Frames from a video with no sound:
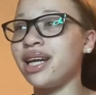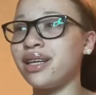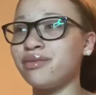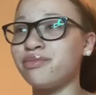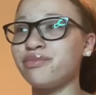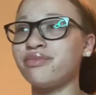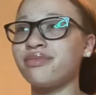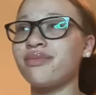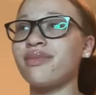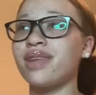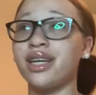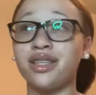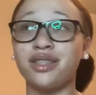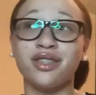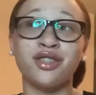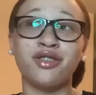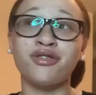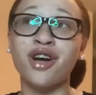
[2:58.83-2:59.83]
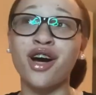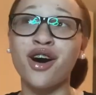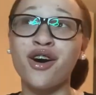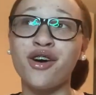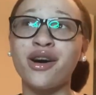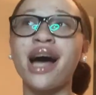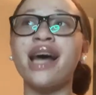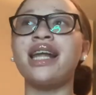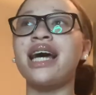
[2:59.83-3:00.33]
it
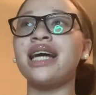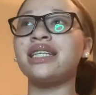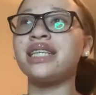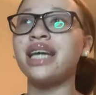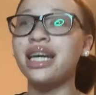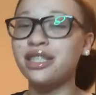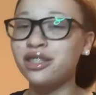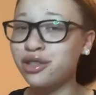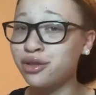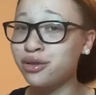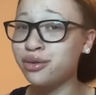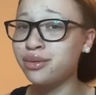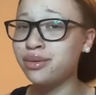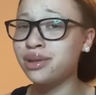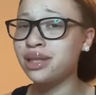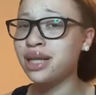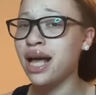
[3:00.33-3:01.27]
strong. I like tattoos,